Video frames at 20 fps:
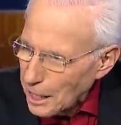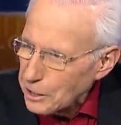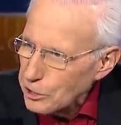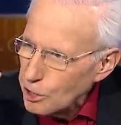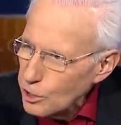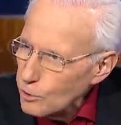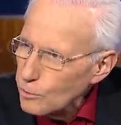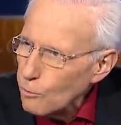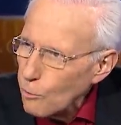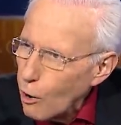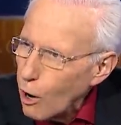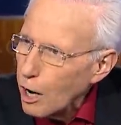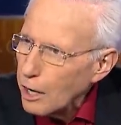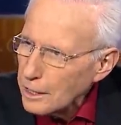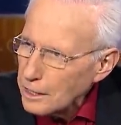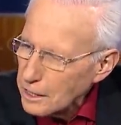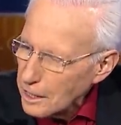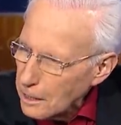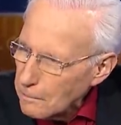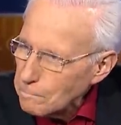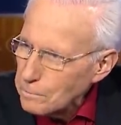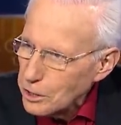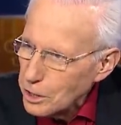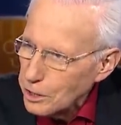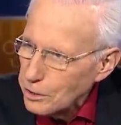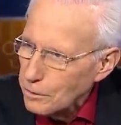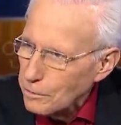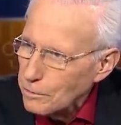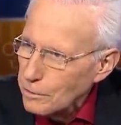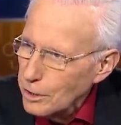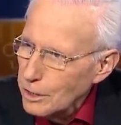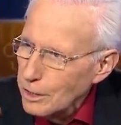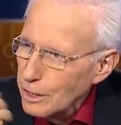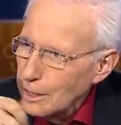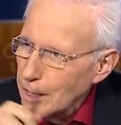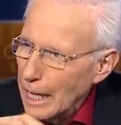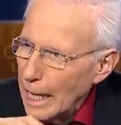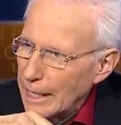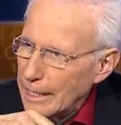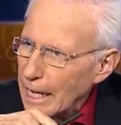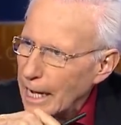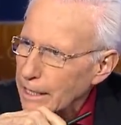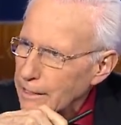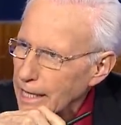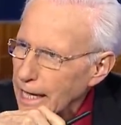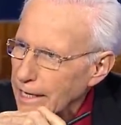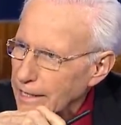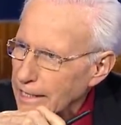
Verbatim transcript: that you walked up to. The